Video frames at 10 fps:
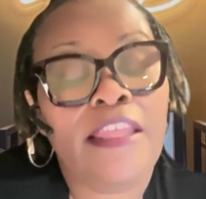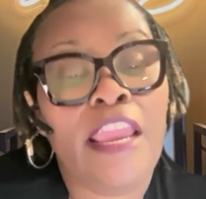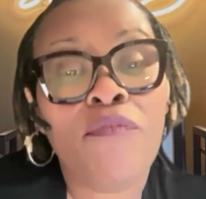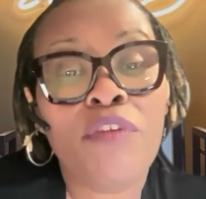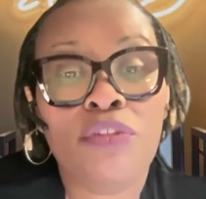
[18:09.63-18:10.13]

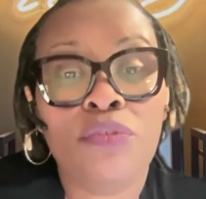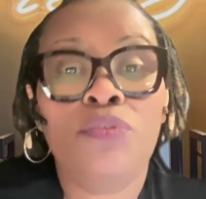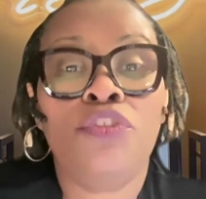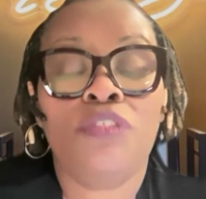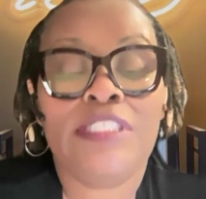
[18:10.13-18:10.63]
They
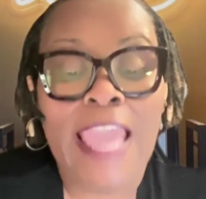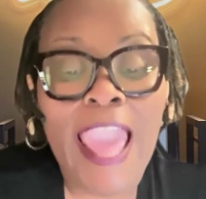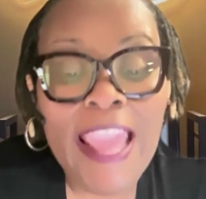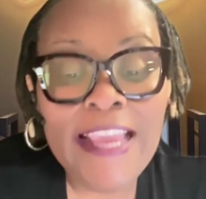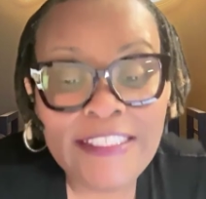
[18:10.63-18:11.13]
reduce your
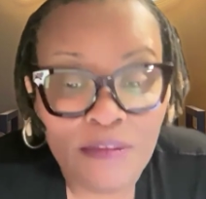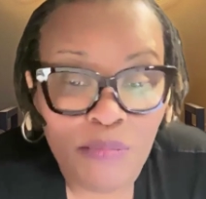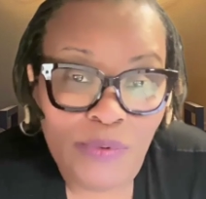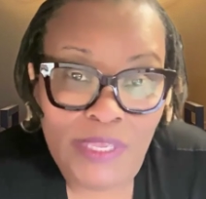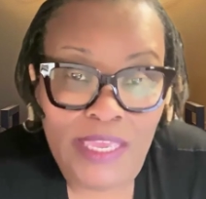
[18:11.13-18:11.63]

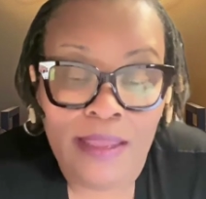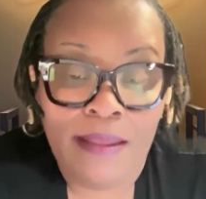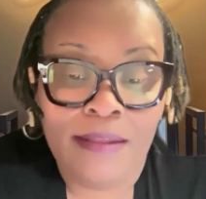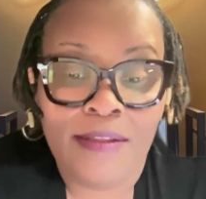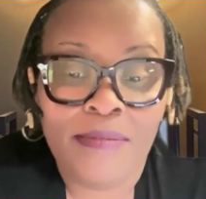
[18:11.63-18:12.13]
taxable
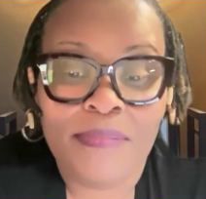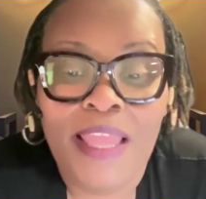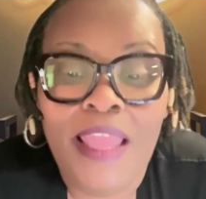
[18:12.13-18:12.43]
income,